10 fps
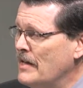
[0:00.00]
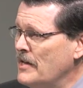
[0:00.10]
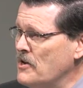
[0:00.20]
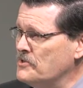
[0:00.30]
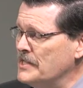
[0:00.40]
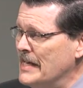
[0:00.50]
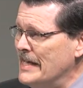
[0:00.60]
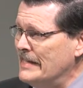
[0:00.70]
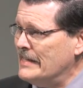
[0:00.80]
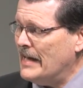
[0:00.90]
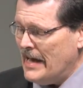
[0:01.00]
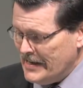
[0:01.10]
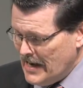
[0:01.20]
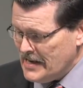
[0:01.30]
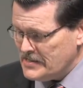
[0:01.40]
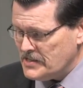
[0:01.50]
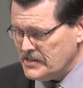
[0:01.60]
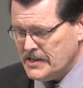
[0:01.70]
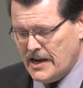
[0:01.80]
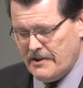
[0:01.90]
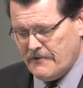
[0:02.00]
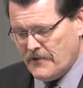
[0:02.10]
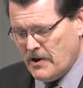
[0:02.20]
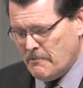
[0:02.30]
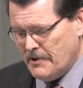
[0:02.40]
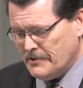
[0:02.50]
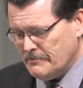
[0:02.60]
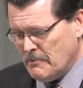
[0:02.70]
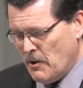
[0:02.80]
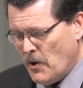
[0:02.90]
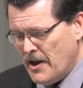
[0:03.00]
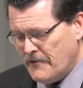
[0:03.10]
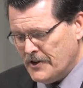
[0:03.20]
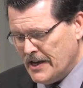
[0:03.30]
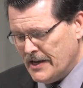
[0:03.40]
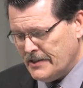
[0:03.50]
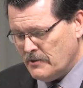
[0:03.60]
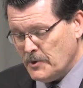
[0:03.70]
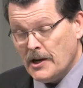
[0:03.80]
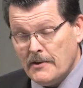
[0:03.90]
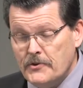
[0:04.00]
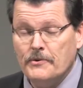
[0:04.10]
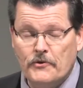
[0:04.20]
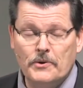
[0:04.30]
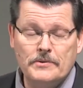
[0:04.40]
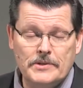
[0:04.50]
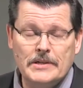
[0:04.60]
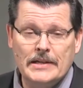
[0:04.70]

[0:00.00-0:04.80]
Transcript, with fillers: You know, tonight I can honestly say from my wife and I that we love you folks.